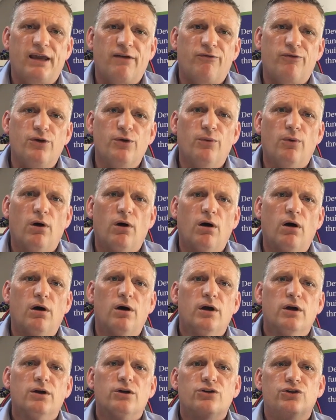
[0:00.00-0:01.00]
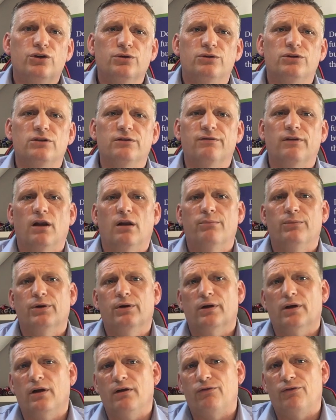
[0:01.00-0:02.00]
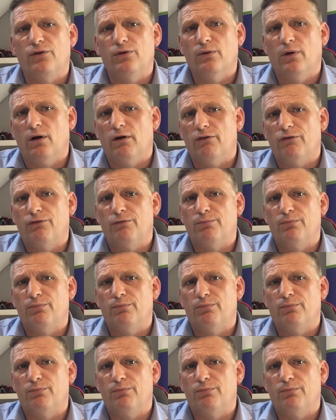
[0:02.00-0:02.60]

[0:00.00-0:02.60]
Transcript: if you are new to development and if you are,